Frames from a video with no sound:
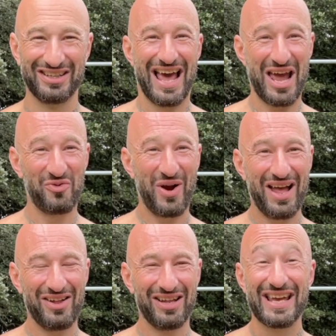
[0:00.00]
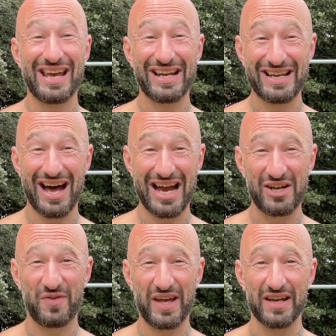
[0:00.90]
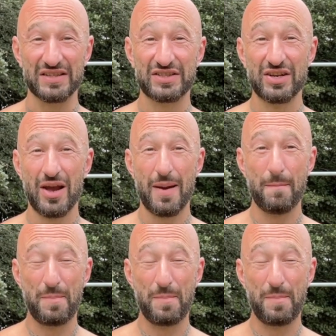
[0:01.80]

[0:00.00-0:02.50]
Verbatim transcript: And well, it kind of is.